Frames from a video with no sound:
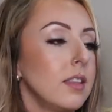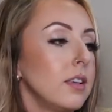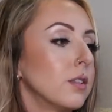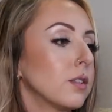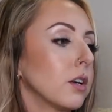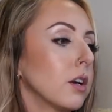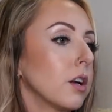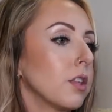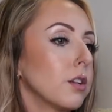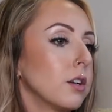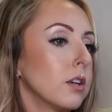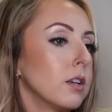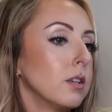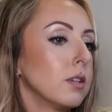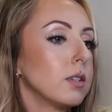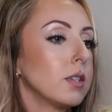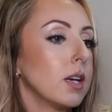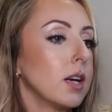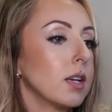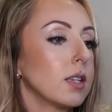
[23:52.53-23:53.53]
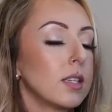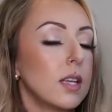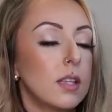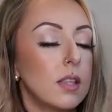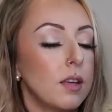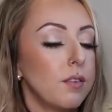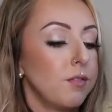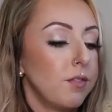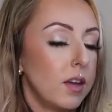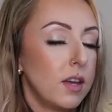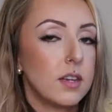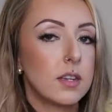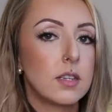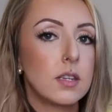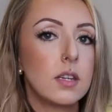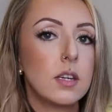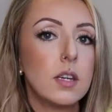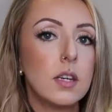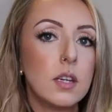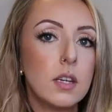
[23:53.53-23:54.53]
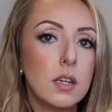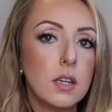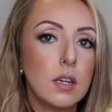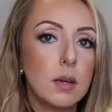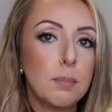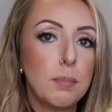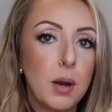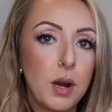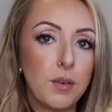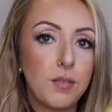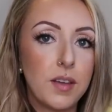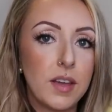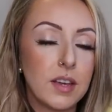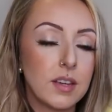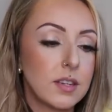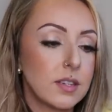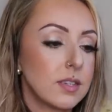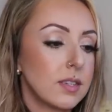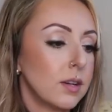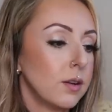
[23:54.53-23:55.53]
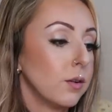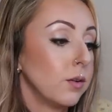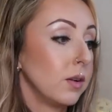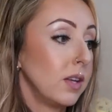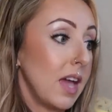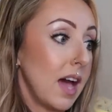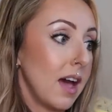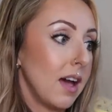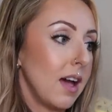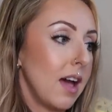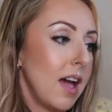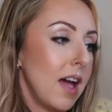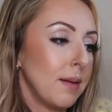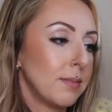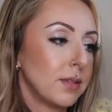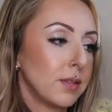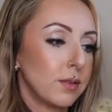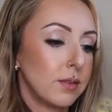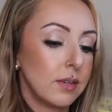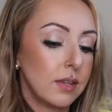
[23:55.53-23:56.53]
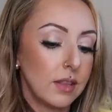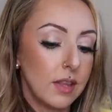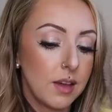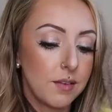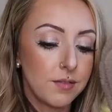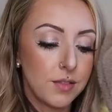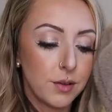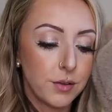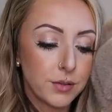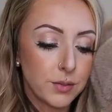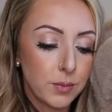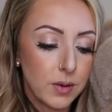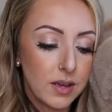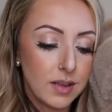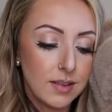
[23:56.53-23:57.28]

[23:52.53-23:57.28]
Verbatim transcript: These are a 36 and they fit perfect. So yeah, I absolutely love those